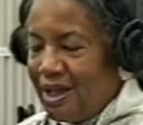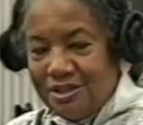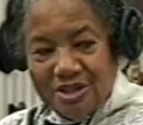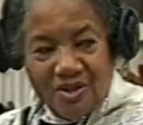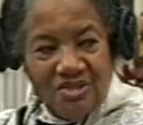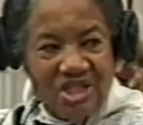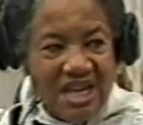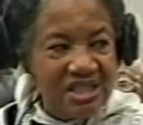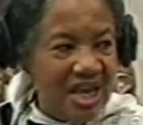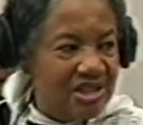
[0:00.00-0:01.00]
And so that
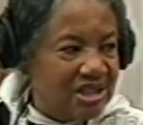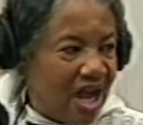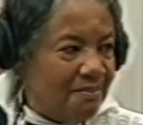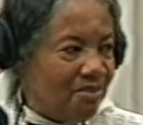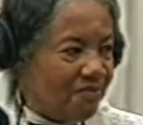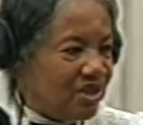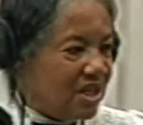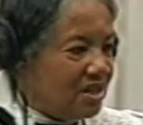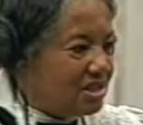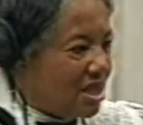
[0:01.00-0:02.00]
they say some of
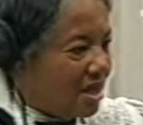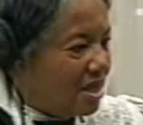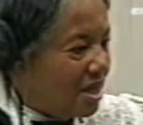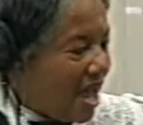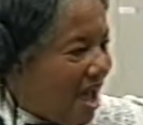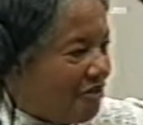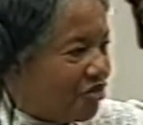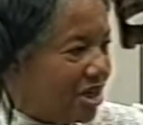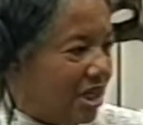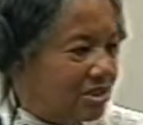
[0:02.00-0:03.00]
these
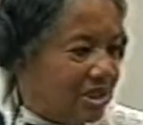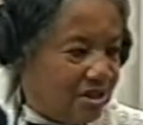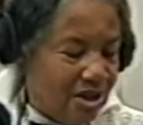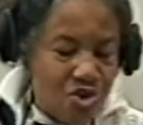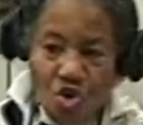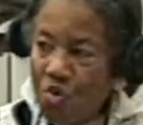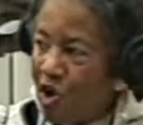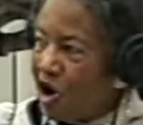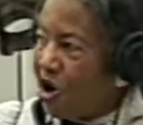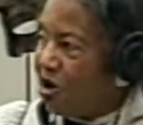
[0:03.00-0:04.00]
Africans in the New
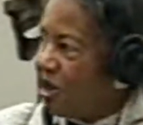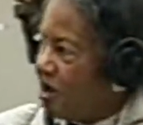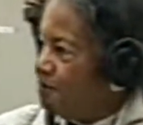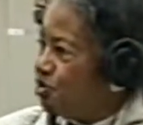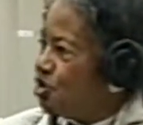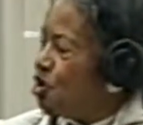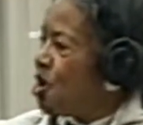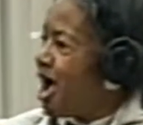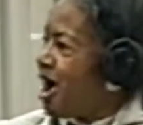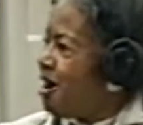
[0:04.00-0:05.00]
World
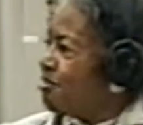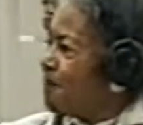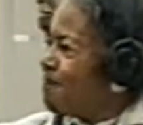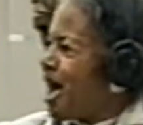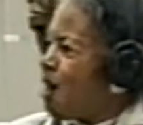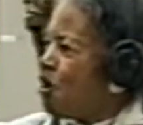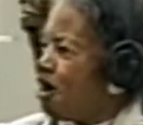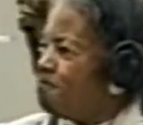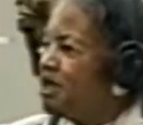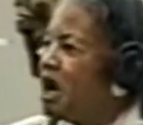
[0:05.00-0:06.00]
knew how the power
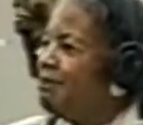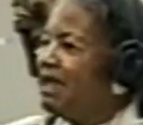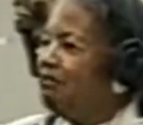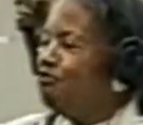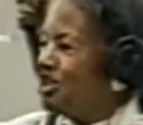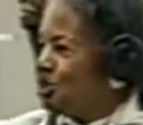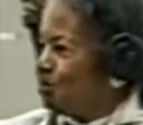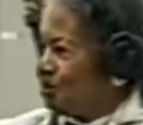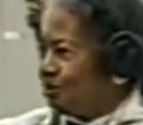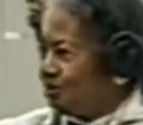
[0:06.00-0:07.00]
of becoming
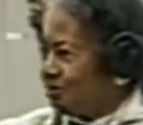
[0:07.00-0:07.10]
invisible.